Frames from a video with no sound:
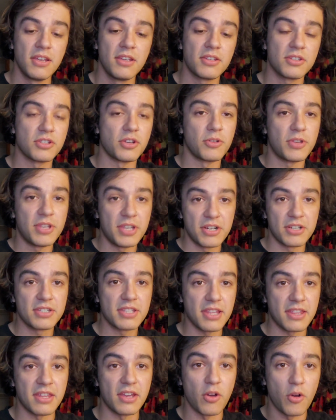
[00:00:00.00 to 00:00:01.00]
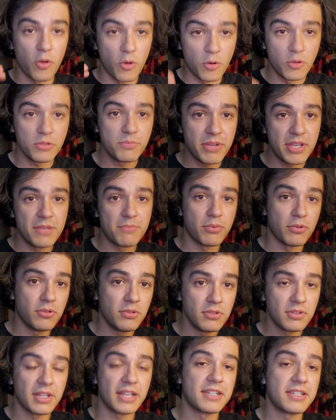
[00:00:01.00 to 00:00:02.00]
So here's the thing. Old
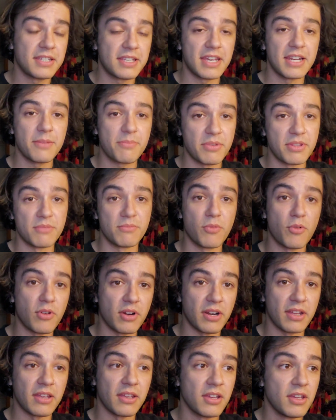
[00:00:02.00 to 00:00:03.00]
people like to get up in the morning.